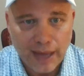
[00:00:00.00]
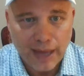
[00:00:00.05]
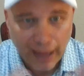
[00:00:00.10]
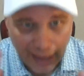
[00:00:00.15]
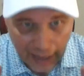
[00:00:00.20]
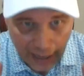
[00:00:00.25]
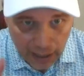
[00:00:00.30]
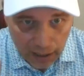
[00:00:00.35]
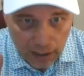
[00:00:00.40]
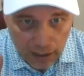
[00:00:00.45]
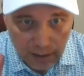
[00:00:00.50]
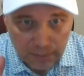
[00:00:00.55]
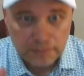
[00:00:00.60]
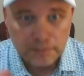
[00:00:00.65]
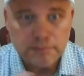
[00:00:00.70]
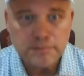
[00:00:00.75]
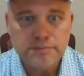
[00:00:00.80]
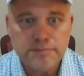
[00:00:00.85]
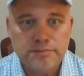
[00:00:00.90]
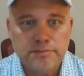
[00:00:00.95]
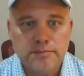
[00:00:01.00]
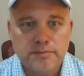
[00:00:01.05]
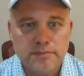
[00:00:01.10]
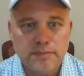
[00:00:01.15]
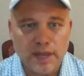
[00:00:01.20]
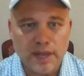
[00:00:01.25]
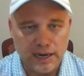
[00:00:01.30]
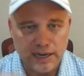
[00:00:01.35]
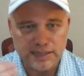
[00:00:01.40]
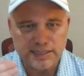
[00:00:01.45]
Head up,
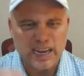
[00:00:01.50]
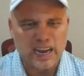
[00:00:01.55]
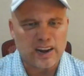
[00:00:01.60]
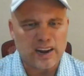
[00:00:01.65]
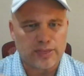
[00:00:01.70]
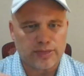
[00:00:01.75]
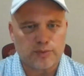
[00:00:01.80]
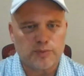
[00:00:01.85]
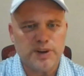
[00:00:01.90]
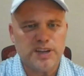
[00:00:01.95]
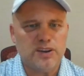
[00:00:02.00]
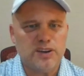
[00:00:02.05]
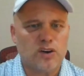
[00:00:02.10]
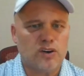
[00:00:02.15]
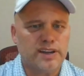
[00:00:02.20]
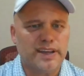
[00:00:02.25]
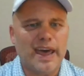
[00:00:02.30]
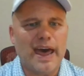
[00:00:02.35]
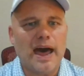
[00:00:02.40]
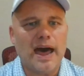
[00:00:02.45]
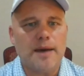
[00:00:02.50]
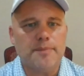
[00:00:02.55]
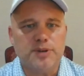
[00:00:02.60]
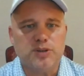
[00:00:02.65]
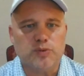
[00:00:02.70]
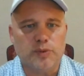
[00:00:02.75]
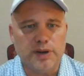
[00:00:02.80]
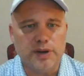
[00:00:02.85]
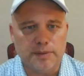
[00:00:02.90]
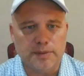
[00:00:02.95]
and he's got a 3-yard gap
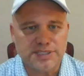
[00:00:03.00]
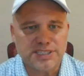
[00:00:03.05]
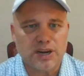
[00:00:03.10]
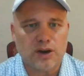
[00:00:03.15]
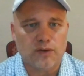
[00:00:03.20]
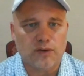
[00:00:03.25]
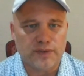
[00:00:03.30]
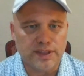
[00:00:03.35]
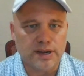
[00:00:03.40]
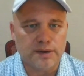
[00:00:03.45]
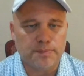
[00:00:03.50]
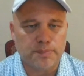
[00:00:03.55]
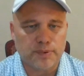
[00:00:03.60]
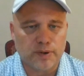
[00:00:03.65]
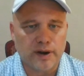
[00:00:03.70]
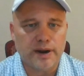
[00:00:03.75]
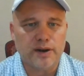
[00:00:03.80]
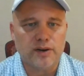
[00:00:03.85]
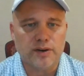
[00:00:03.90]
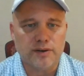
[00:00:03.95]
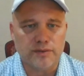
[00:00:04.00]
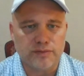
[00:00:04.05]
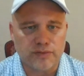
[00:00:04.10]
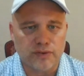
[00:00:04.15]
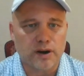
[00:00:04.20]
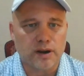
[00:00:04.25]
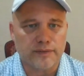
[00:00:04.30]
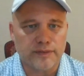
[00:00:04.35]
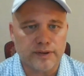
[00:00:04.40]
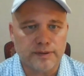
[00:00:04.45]
between himself and the player in
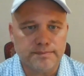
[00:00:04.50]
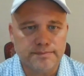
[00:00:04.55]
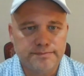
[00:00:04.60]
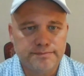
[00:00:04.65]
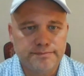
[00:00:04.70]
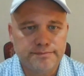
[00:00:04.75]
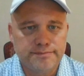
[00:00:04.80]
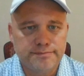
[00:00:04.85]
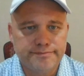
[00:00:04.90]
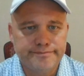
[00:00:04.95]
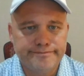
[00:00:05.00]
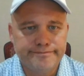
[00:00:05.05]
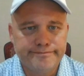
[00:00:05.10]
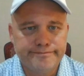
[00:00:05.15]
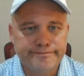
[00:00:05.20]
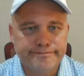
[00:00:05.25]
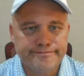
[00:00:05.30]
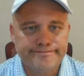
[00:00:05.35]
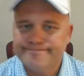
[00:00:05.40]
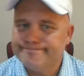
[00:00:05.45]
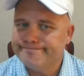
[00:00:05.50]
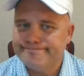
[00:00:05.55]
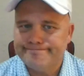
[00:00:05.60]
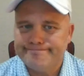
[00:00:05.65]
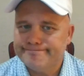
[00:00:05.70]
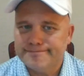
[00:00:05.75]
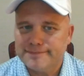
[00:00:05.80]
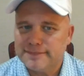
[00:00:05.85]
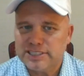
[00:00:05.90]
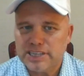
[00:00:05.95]
front of him.
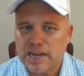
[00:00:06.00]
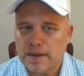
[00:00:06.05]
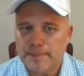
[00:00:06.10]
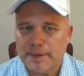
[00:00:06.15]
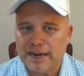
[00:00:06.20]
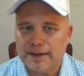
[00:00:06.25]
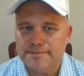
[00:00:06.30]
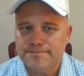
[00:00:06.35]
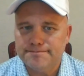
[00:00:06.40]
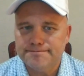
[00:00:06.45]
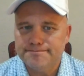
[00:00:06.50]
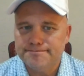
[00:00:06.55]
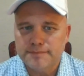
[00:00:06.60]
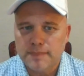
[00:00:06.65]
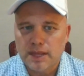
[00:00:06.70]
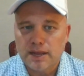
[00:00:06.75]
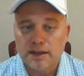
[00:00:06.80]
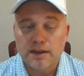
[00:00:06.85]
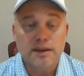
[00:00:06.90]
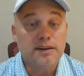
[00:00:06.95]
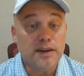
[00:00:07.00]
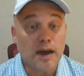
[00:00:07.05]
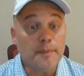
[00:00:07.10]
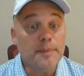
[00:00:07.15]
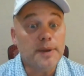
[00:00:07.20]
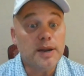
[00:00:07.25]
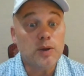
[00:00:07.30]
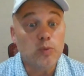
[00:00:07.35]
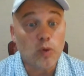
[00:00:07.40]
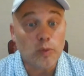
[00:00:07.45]
It's not many. Not
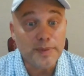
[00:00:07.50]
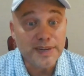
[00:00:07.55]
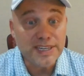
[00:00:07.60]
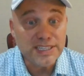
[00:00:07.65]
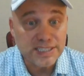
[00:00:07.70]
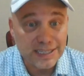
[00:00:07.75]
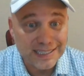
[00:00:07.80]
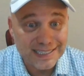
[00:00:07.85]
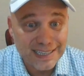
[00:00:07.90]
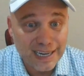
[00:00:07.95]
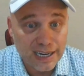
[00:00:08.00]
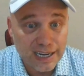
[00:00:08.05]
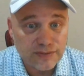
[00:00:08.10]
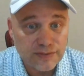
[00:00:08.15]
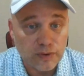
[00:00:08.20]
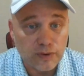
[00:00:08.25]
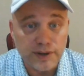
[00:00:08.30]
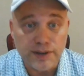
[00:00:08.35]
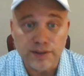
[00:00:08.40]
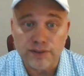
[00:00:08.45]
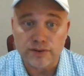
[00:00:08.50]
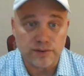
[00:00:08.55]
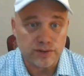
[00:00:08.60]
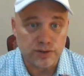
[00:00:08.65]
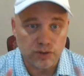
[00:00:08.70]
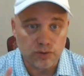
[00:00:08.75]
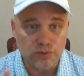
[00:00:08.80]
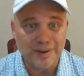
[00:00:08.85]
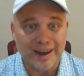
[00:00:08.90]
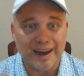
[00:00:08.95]
many will be successful either.
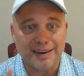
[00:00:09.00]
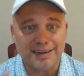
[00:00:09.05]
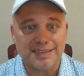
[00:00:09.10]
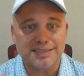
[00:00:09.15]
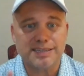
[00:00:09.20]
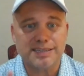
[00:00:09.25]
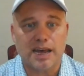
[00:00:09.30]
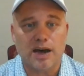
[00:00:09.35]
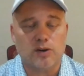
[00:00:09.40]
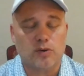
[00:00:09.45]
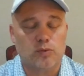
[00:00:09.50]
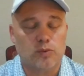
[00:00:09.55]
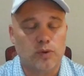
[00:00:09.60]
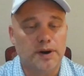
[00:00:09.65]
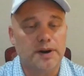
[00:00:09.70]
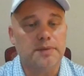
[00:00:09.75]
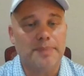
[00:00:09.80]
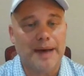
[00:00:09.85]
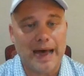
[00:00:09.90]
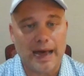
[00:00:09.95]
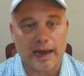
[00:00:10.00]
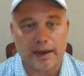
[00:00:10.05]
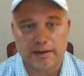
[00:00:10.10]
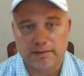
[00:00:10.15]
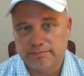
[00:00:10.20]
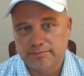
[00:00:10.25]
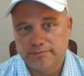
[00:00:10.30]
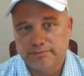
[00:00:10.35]
Do not discount a running back.